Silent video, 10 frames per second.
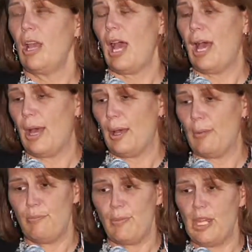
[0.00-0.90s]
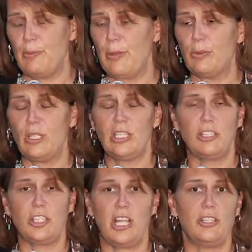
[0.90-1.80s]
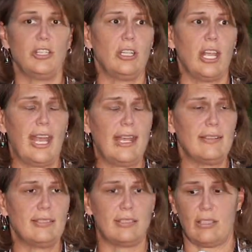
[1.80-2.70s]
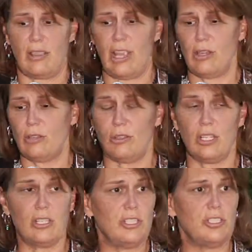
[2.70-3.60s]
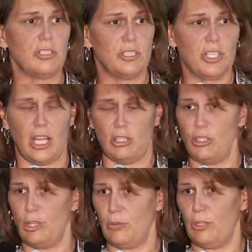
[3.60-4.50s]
Many people need to change it as their conditions change.